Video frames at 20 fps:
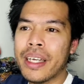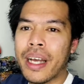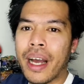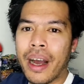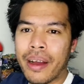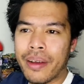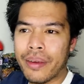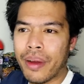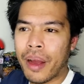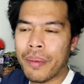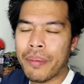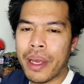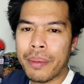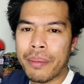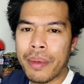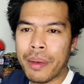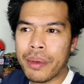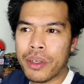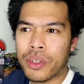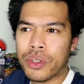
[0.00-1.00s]
I, I, made
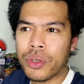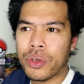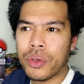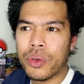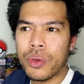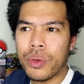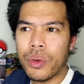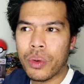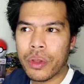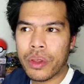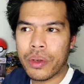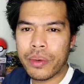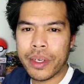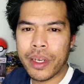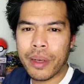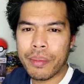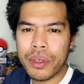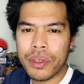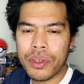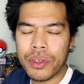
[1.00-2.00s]
maybe two or three
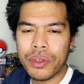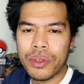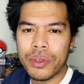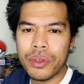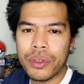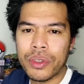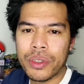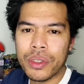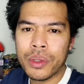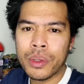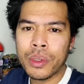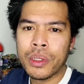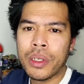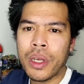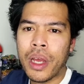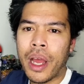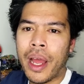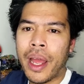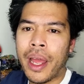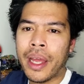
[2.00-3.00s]
episodes,
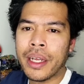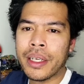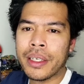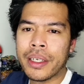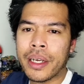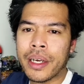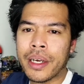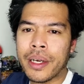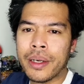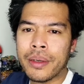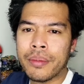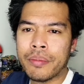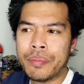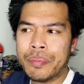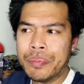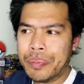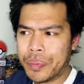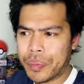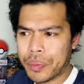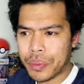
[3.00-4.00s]
and
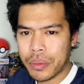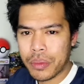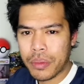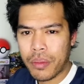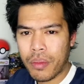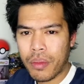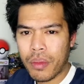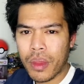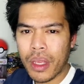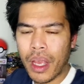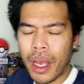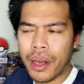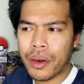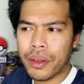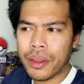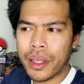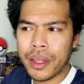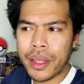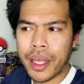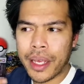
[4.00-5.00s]
um, I don't
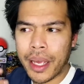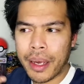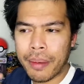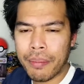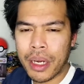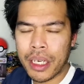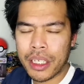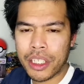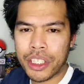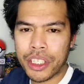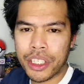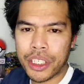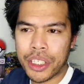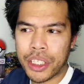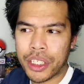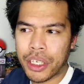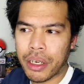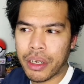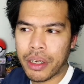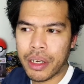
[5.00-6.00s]
think they get
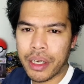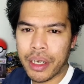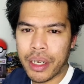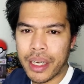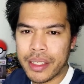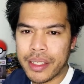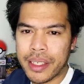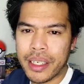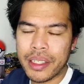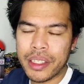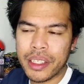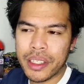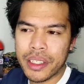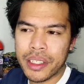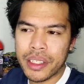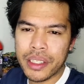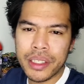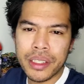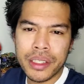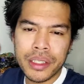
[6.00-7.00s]
much uh, attention,
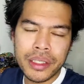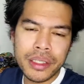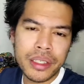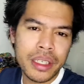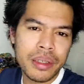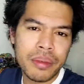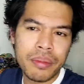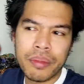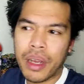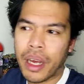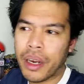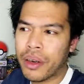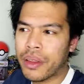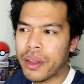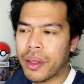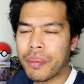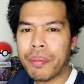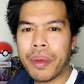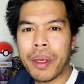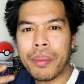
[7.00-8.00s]
and I don't
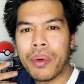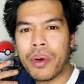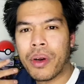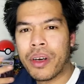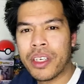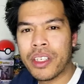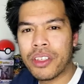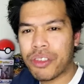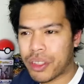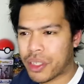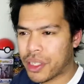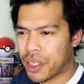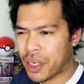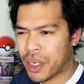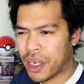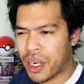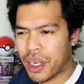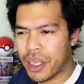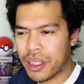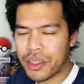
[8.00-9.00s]
think people are interested in
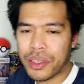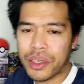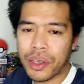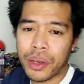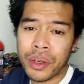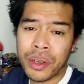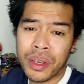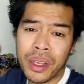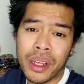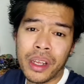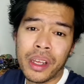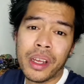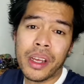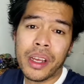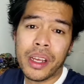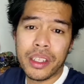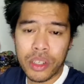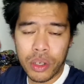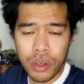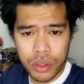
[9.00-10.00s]
it. So,
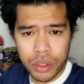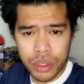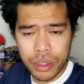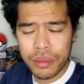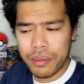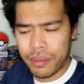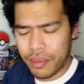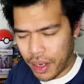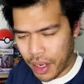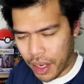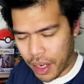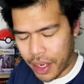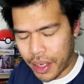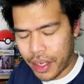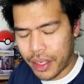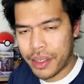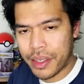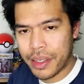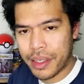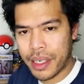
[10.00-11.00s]
it's all good. I
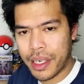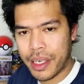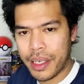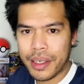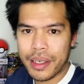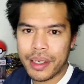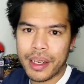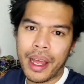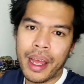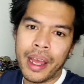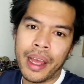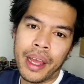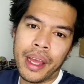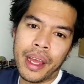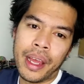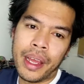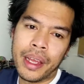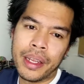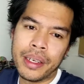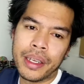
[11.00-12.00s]
understand,
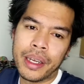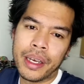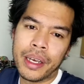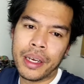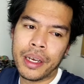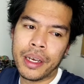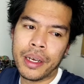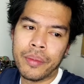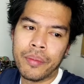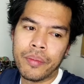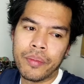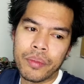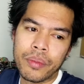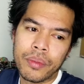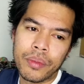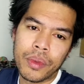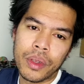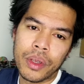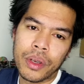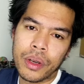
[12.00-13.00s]
and um,
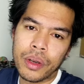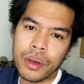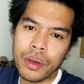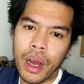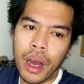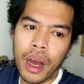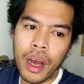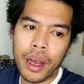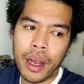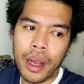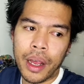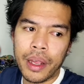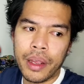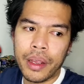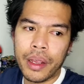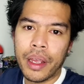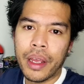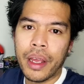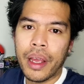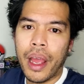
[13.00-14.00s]
you know,
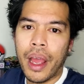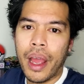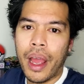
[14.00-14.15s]
I